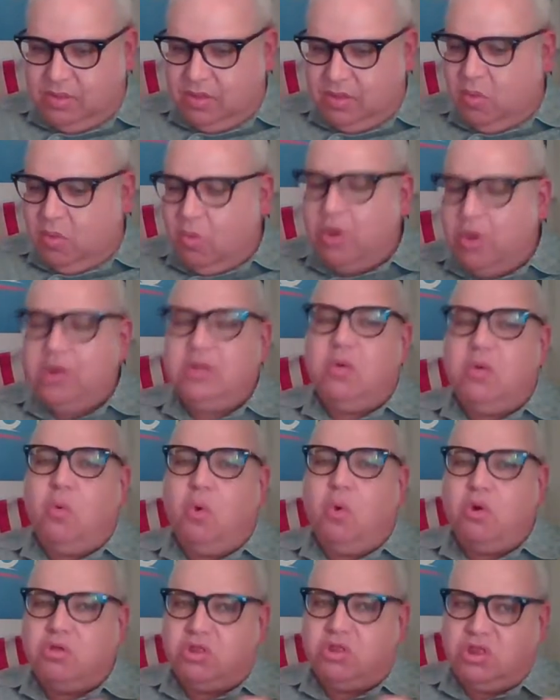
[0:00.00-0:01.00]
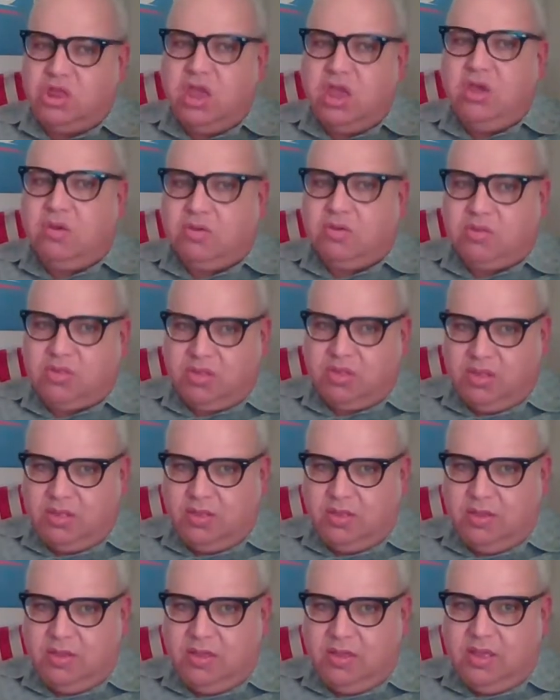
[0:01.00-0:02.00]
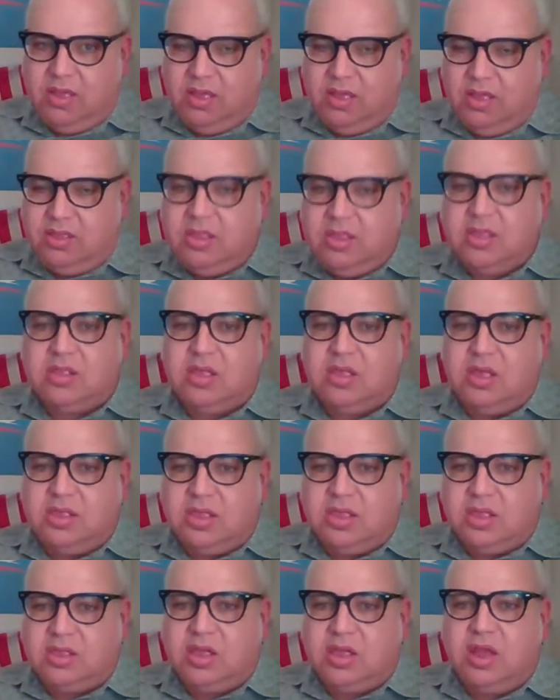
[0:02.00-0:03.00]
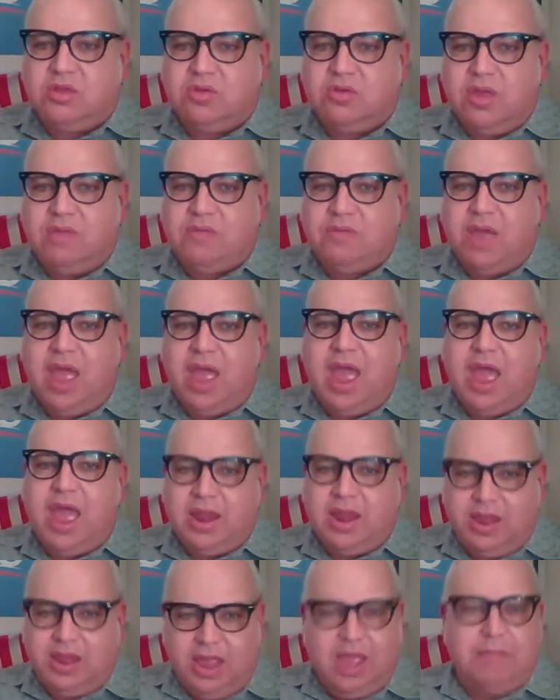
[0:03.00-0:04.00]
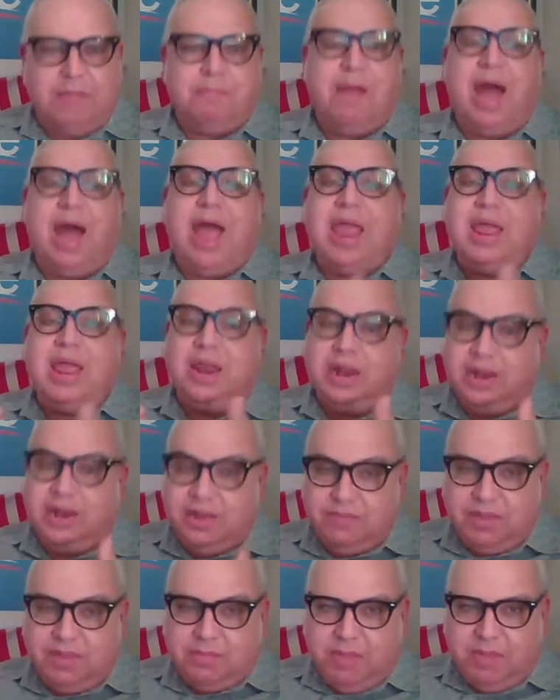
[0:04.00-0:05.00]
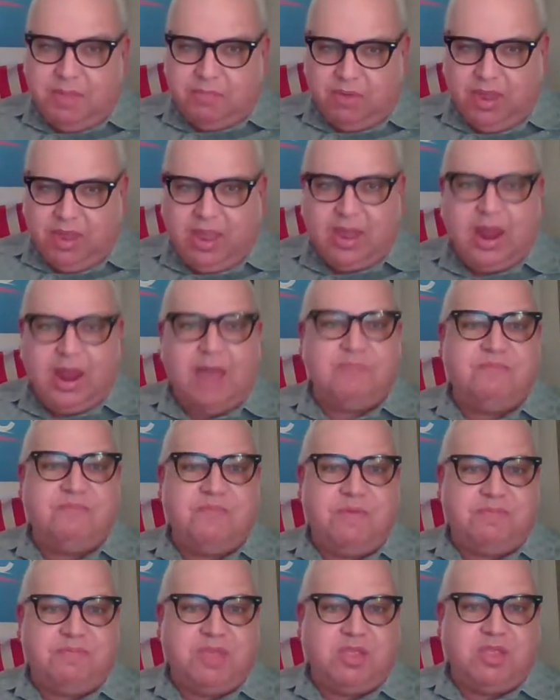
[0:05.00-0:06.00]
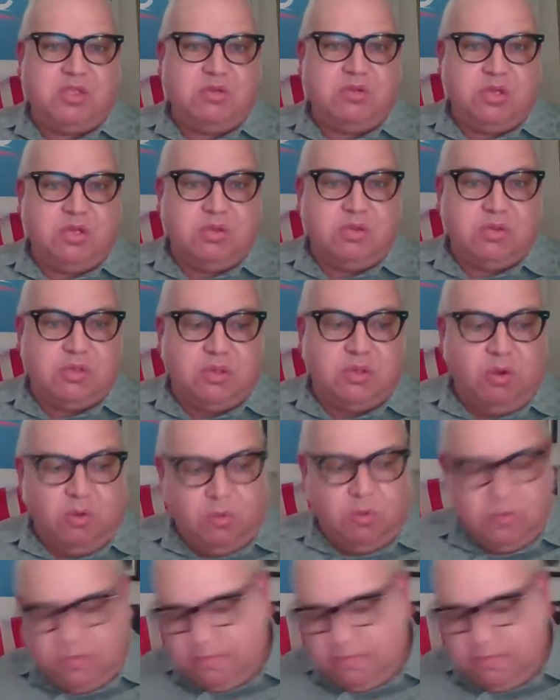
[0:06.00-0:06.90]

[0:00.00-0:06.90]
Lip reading: One of the worst years this country ever had in my living memory, and I'm 52 years old.